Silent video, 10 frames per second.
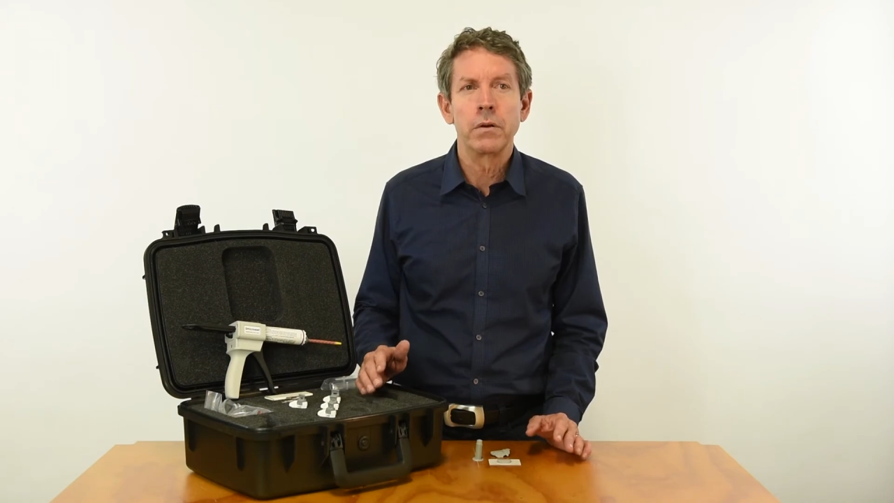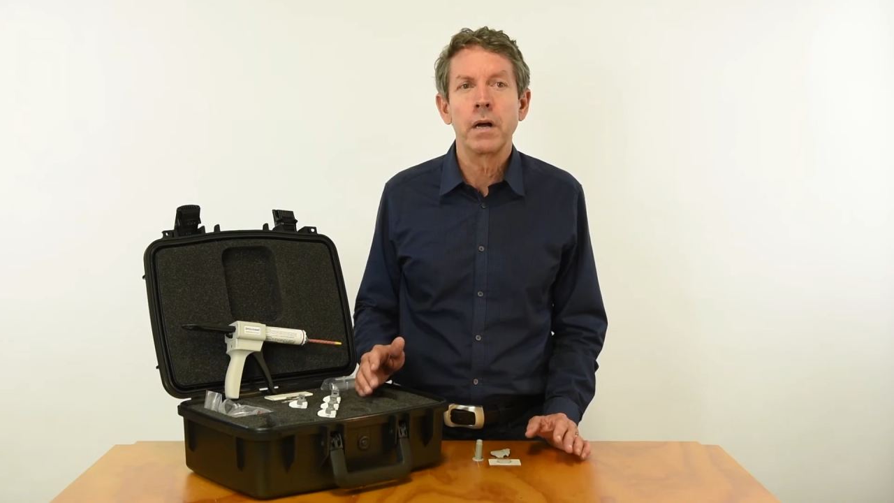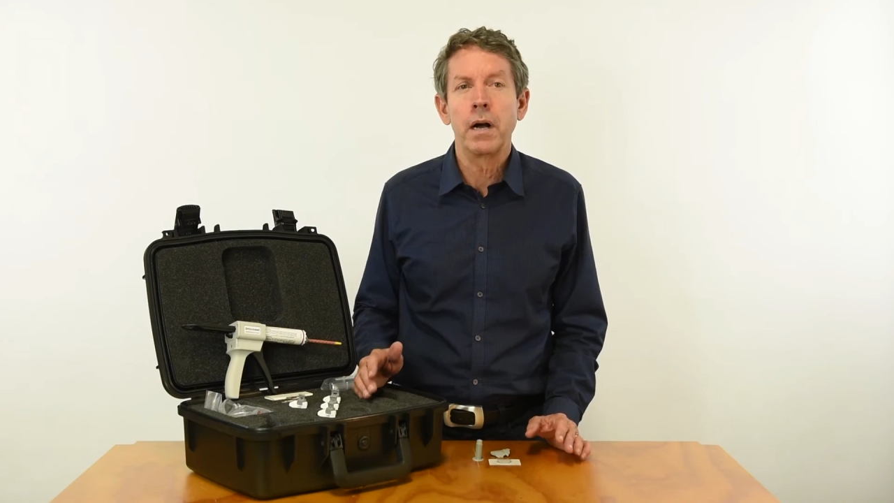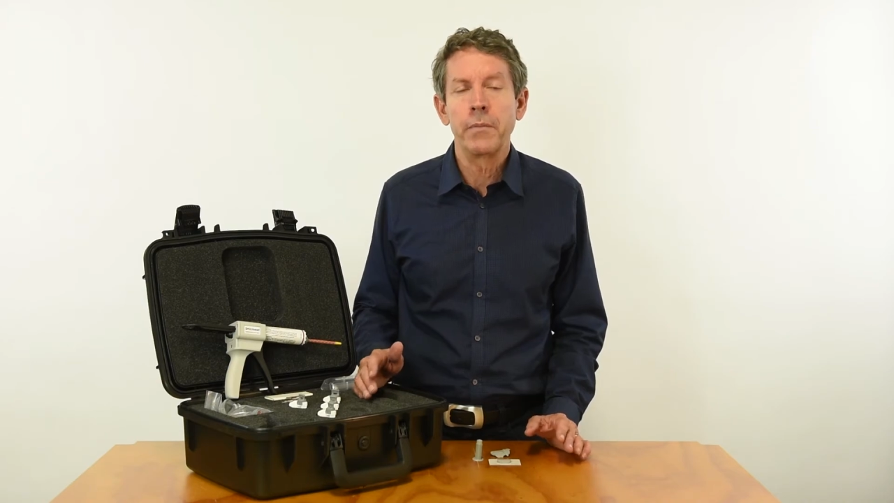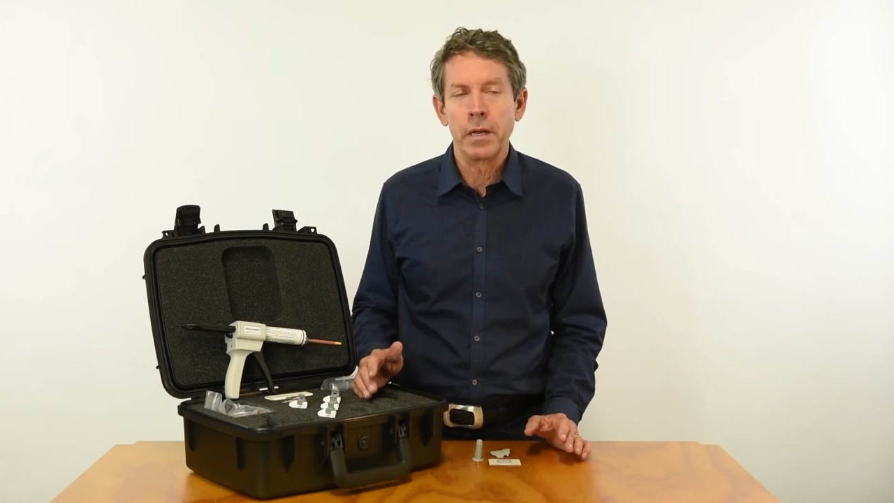
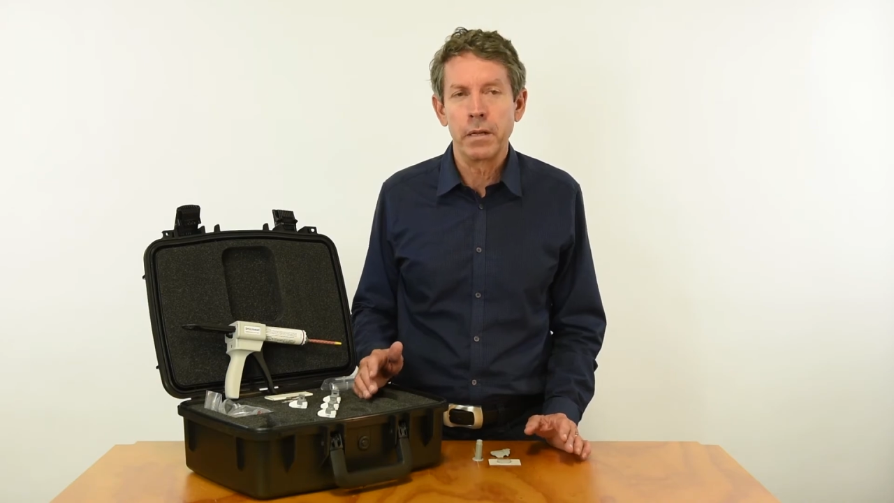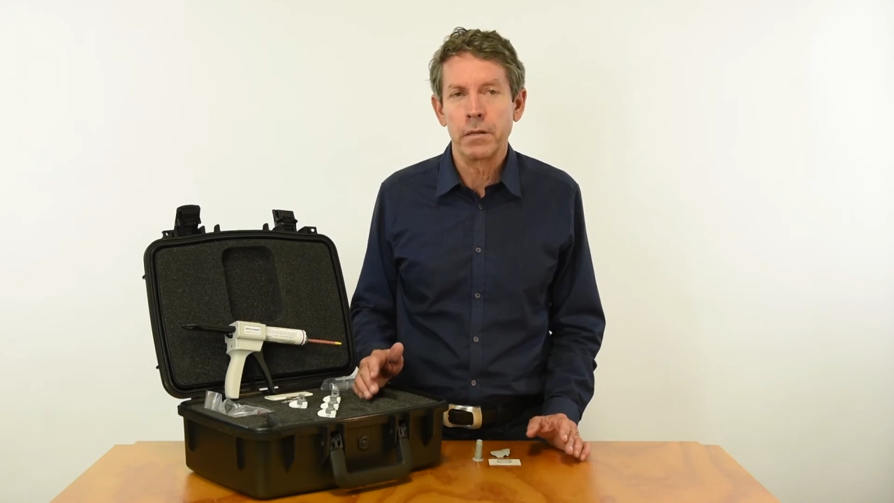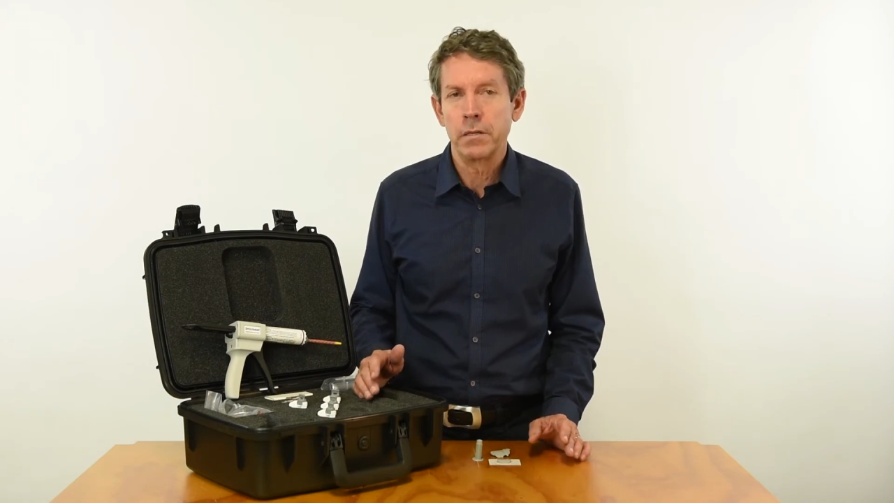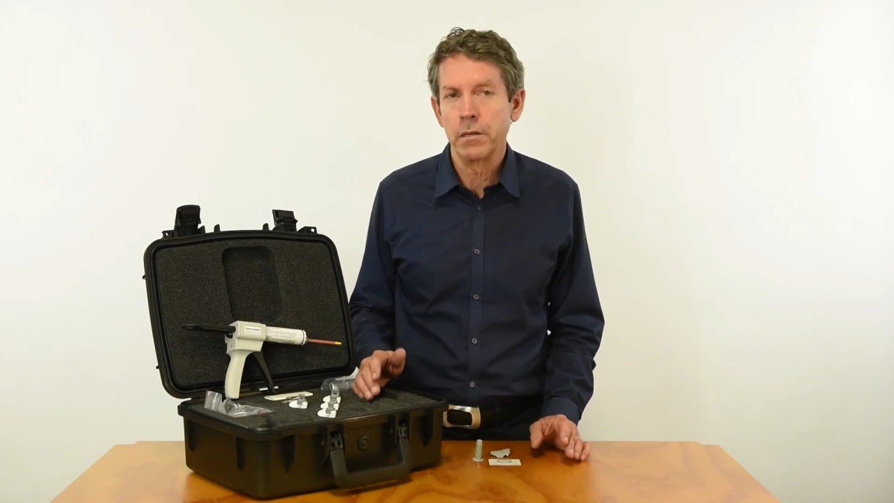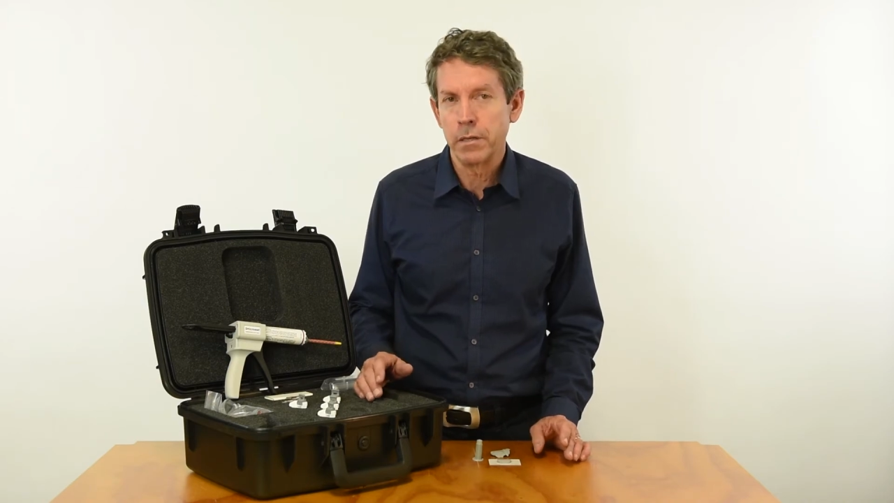accommodate
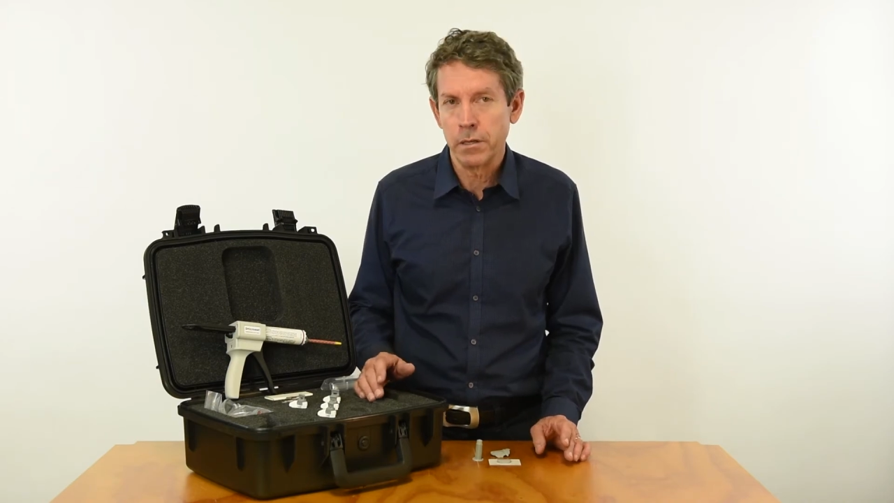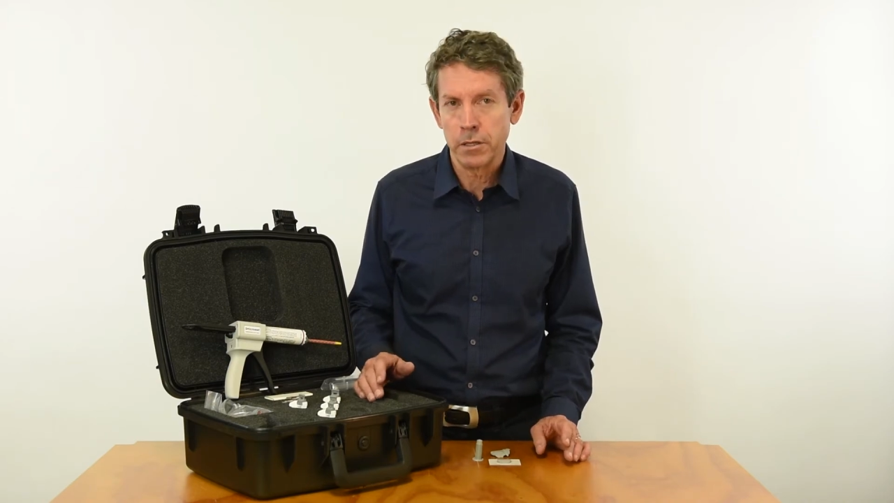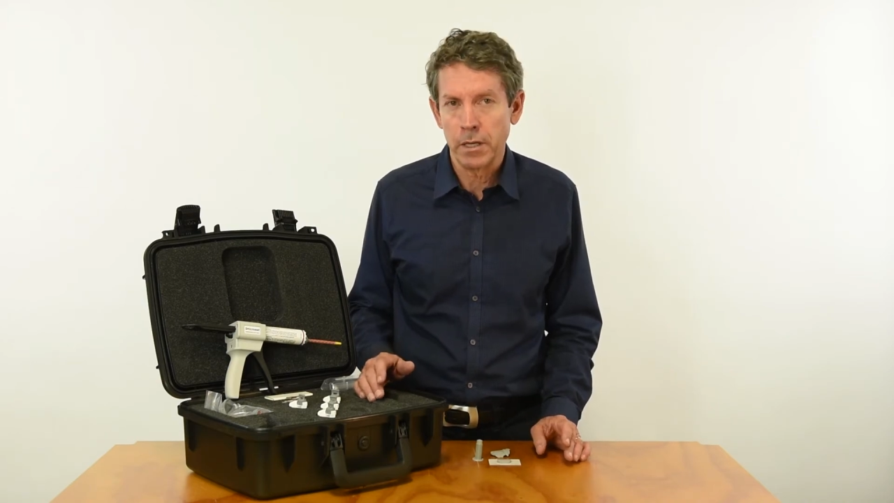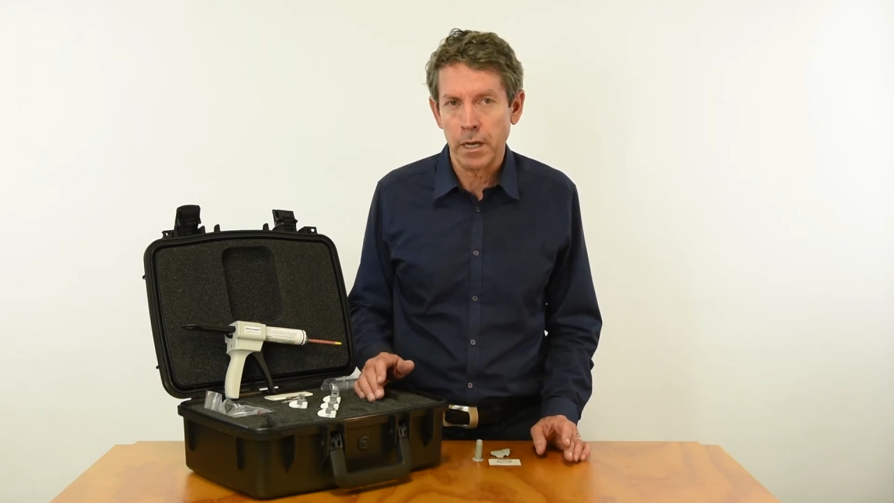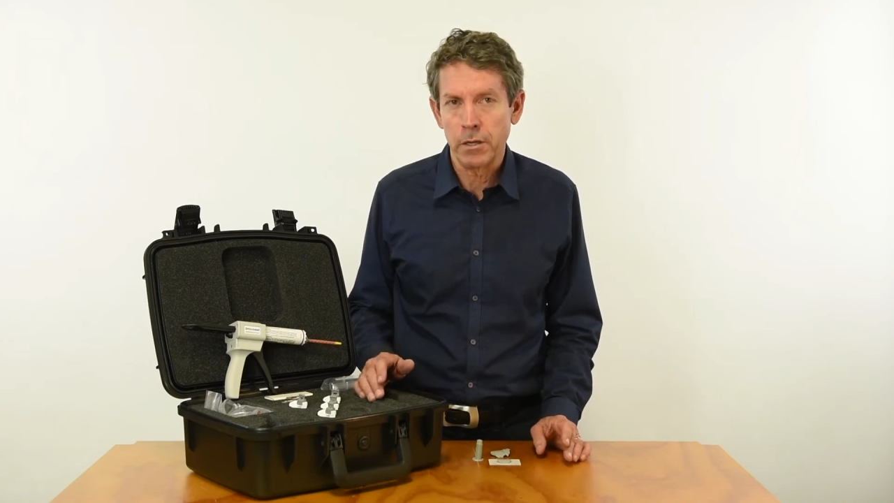the tilting
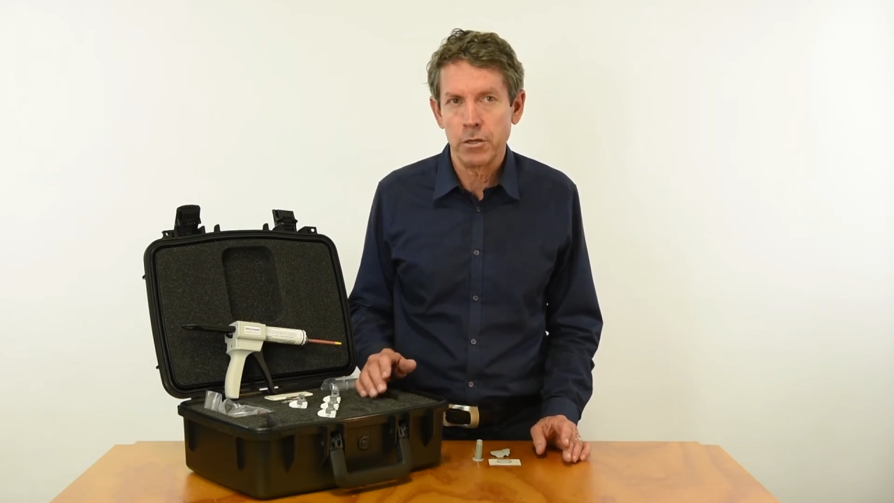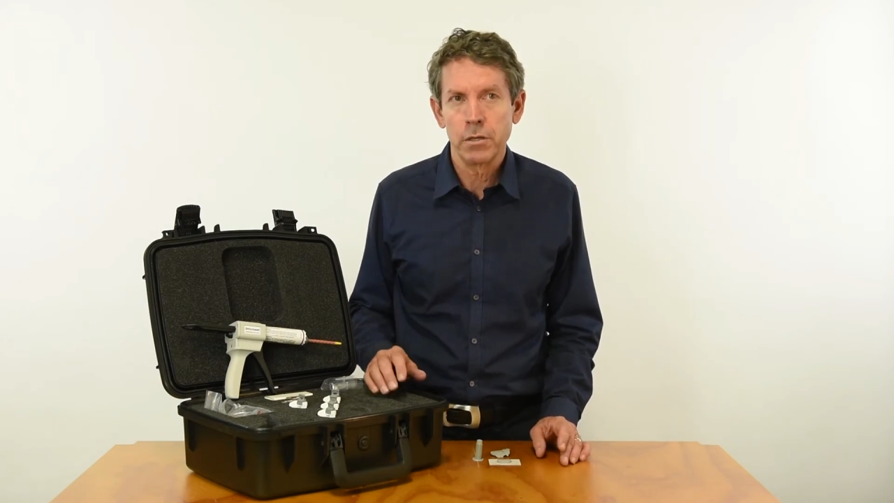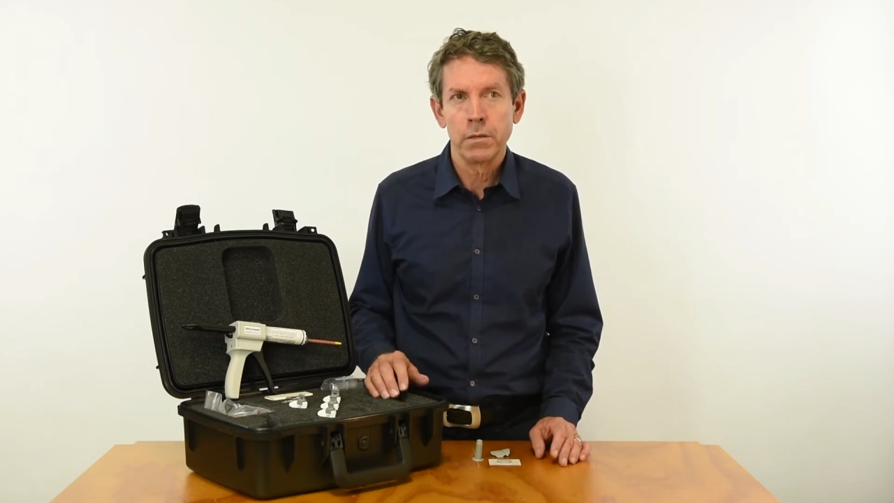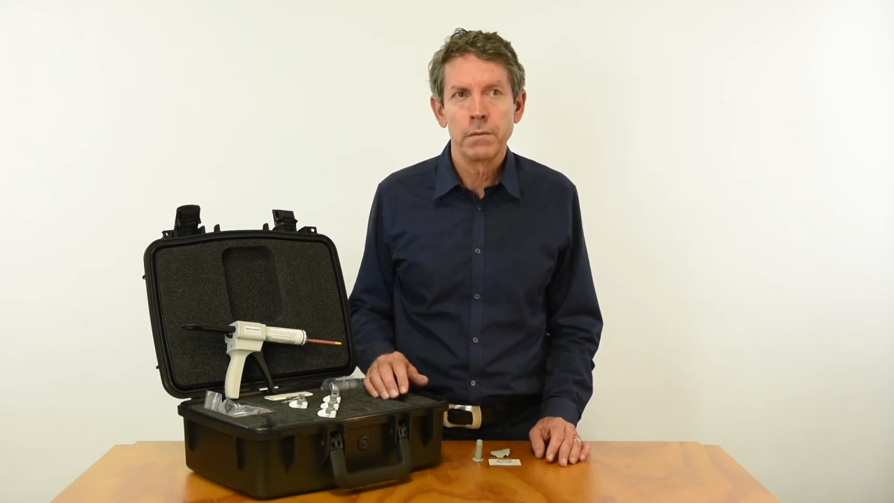stage.